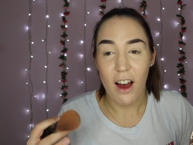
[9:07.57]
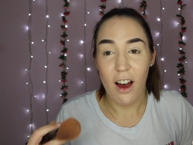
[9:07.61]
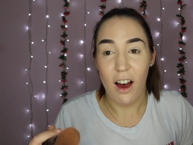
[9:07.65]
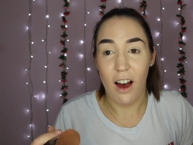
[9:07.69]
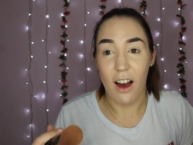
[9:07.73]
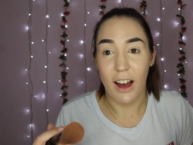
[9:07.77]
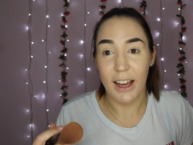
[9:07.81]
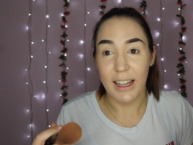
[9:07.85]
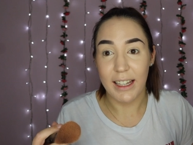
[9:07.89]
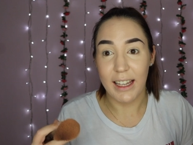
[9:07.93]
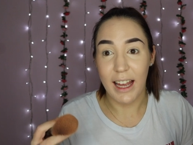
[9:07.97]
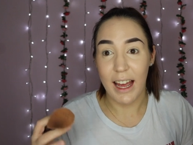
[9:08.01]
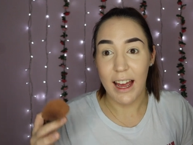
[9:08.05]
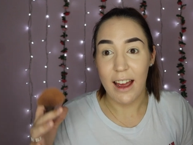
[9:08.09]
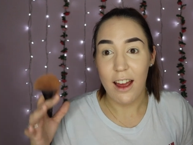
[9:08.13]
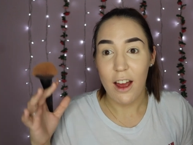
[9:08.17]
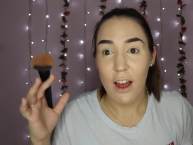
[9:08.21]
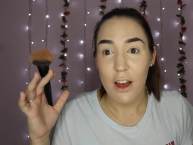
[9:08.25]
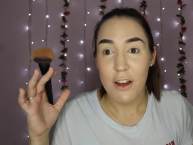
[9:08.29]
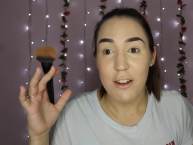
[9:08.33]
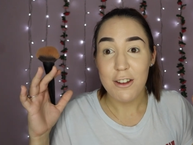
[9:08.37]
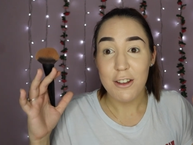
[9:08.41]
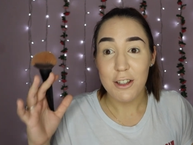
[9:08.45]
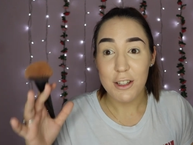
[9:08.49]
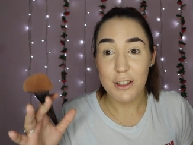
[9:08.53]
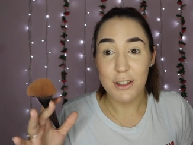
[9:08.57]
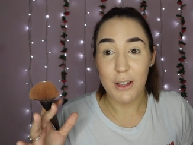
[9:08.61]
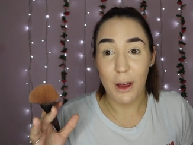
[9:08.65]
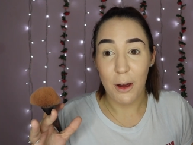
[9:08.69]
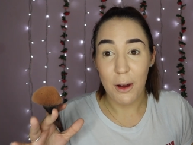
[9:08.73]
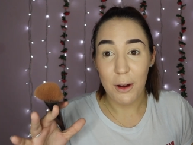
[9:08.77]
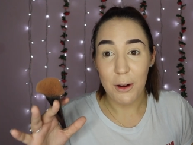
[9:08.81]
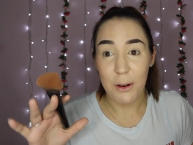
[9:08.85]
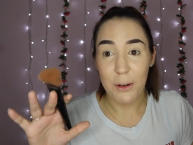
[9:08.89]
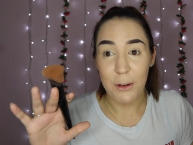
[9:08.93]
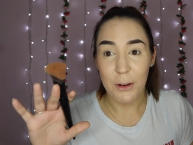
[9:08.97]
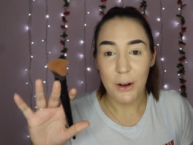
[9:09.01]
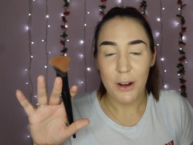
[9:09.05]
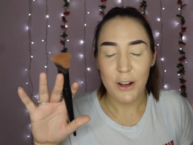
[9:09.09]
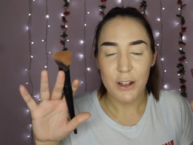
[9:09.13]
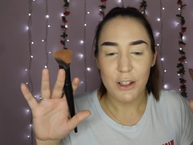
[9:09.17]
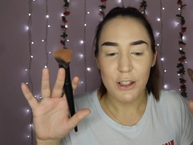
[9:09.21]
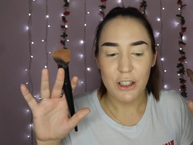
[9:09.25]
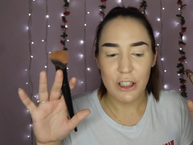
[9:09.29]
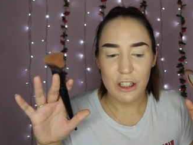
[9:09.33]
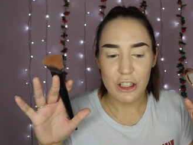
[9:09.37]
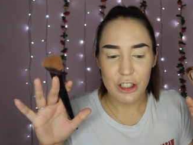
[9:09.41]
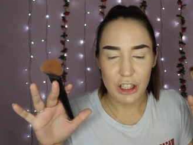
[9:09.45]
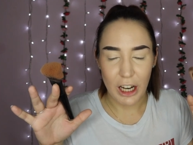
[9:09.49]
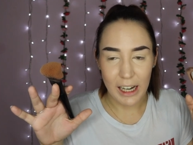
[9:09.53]
I get so
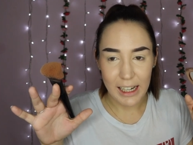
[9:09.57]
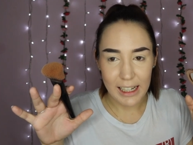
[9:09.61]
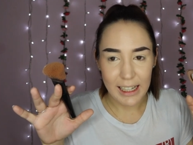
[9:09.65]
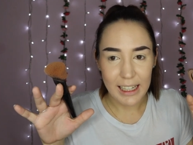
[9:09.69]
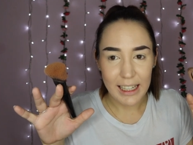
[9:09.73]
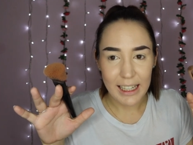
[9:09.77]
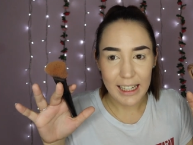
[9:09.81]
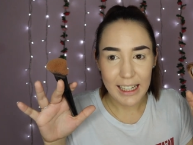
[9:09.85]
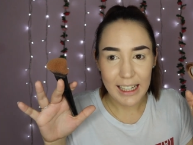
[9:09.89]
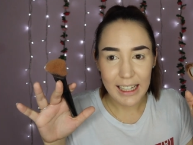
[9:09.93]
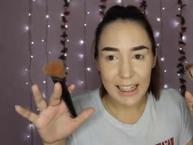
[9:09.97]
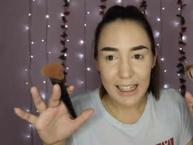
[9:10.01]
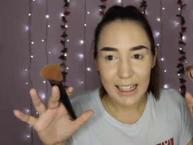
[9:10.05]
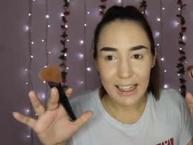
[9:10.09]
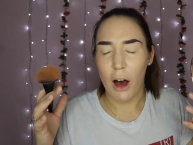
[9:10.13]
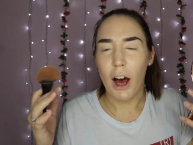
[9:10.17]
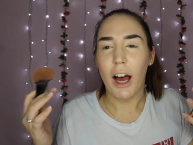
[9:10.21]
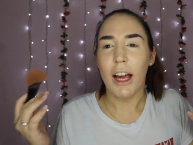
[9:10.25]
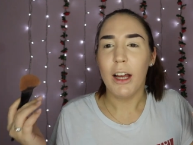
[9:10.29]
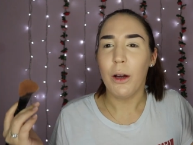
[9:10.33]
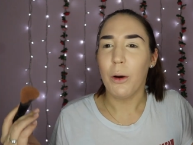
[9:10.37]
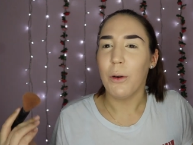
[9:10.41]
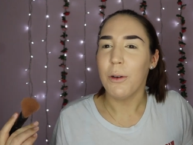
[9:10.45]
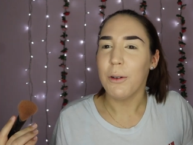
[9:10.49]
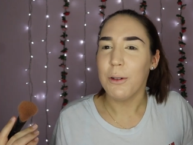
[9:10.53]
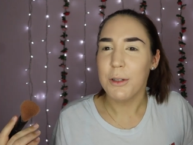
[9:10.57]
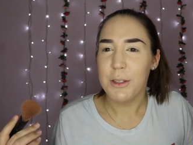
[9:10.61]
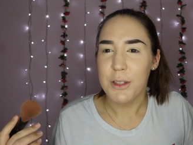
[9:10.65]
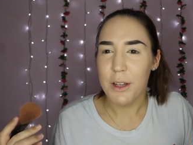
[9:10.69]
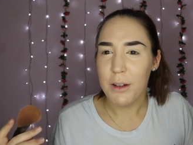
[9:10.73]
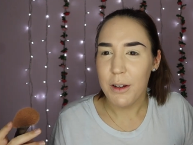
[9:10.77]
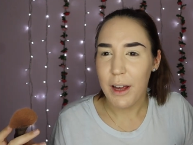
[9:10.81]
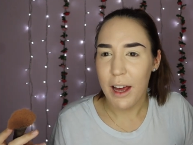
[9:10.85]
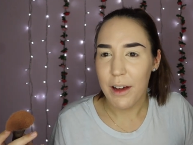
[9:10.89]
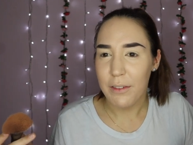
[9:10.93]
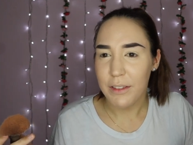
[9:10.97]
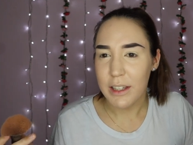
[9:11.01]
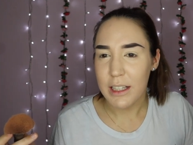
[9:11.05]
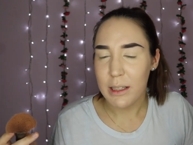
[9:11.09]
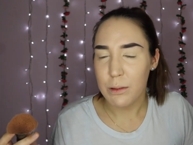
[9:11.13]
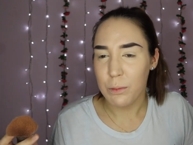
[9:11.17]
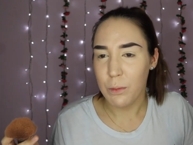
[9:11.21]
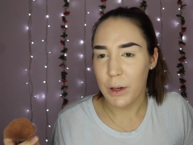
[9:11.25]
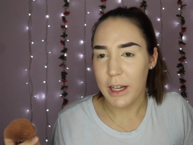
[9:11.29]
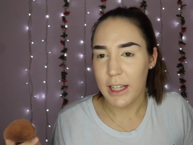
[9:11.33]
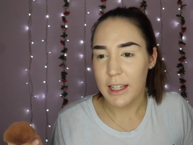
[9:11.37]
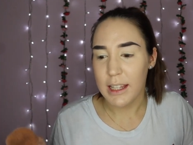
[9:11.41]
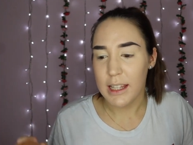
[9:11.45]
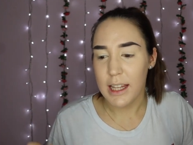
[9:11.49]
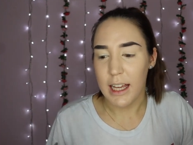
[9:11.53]
shaky. I also have this
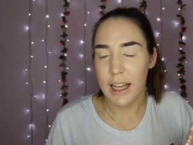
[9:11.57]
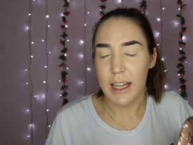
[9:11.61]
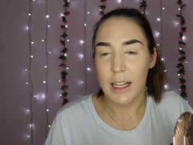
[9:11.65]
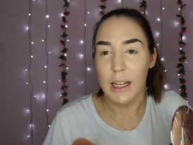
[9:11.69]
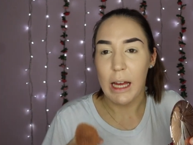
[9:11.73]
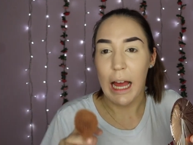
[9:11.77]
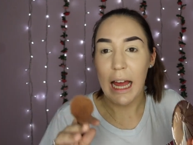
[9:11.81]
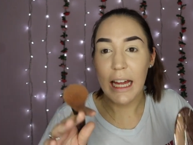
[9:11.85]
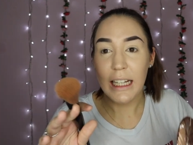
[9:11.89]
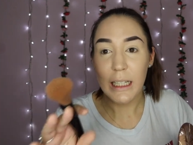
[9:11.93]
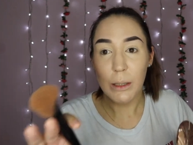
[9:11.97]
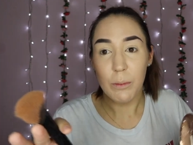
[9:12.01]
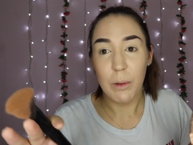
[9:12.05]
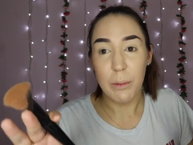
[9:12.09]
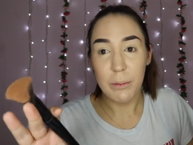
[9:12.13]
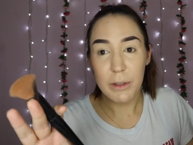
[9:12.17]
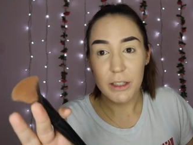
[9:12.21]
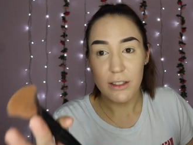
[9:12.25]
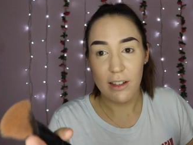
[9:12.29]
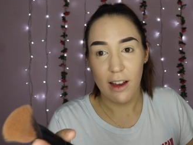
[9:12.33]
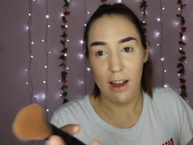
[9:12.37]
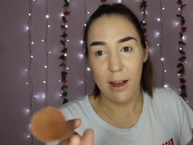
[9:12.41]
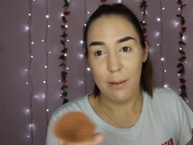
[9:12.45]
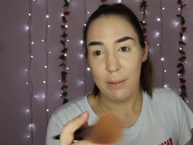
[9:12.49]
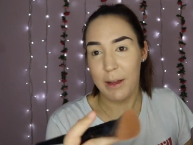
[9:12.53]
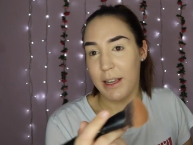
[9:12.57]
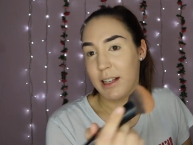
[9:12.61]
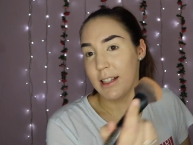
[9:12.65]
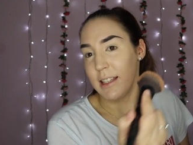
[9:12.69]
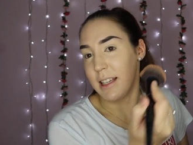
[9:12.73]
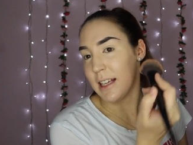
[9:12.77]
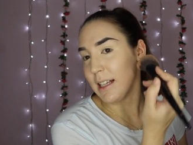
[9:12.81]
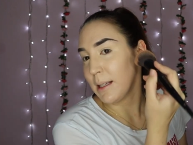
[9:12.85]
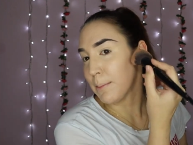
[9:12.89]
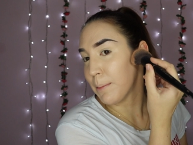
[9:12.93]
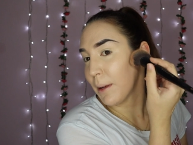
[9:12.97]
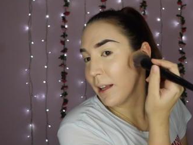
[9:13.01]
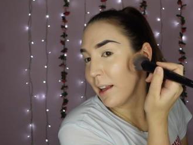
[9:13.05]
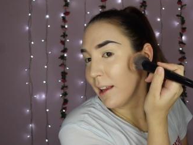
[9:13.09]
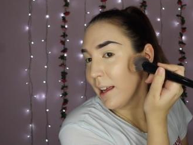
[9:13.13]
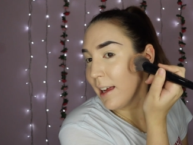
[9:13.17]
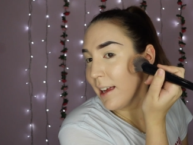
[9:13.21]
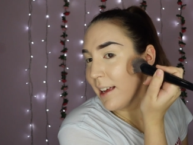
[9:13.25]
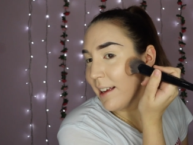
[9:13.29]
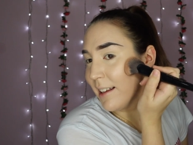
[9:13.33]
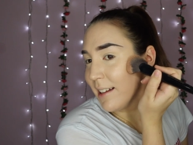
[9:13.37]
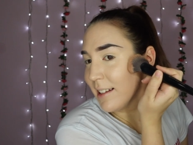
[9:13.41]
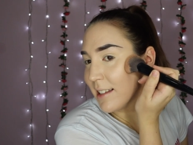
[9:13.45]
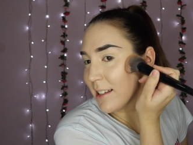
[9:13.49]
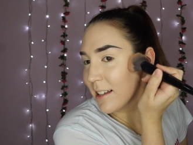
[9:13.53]
weird thing. Anyone with diabetes,
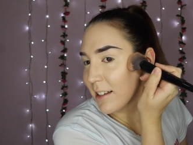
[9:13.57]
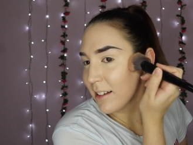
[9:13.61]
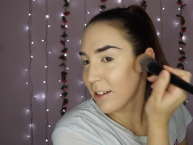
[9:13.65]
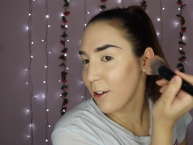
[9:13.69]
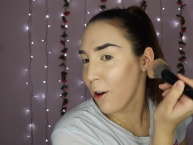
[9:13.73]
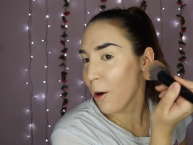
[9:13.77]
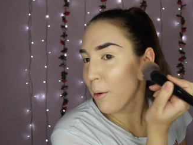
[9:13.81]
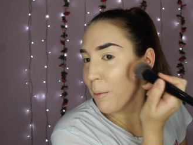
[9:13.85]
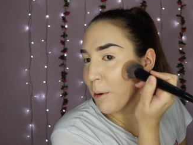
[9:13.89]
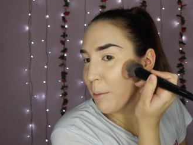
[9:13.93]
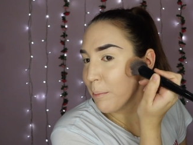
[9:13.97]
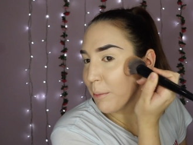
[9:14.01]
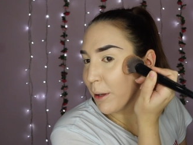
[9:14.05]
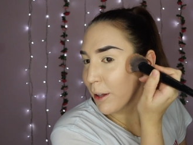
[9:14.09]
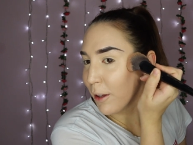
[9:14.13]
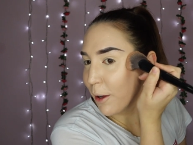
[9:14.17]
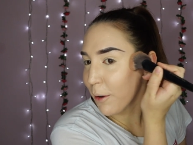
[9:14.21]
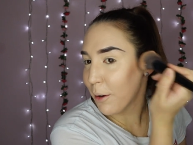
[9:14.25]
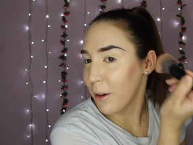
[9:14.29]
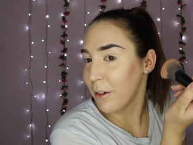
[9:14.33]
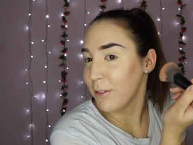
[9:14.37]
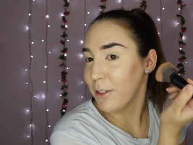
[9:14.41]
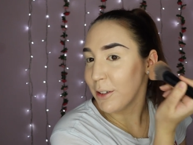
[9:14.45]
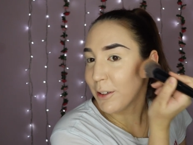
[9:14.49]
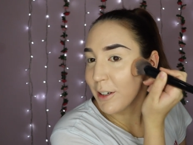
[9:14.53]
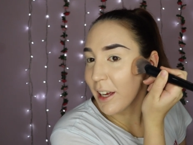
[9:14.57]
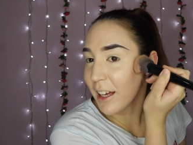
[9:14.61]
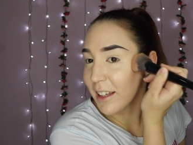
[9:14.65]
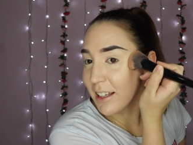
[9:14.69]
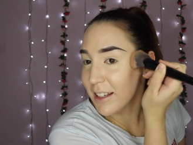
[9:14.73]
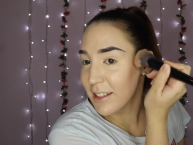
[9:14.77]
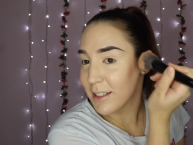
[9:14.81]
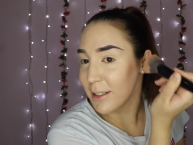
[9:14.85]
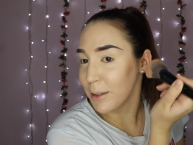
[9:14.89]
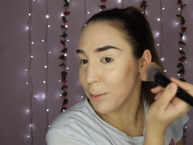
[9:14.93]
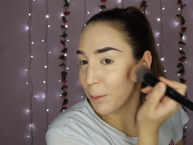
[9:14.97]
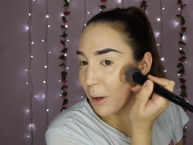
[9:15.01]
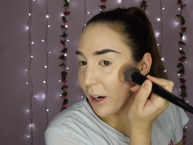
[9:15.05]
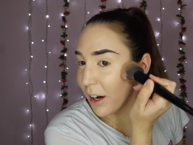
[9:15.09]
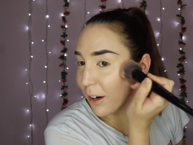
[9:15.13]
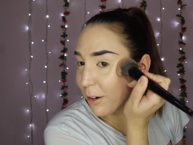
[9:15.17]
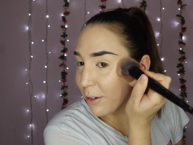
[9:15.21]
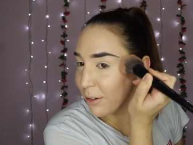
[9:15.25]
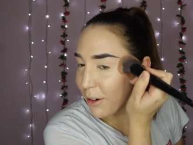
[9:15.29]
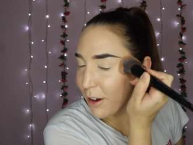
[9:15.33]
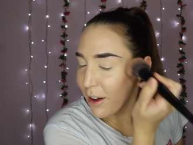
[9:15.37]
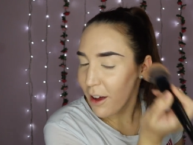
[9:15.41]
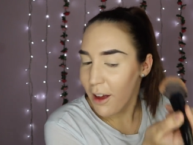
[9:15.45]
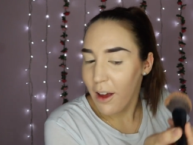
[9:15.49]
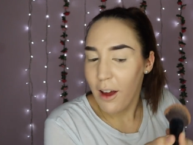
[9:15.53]
please comment below if you get this as
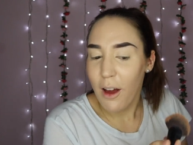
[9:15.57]
well.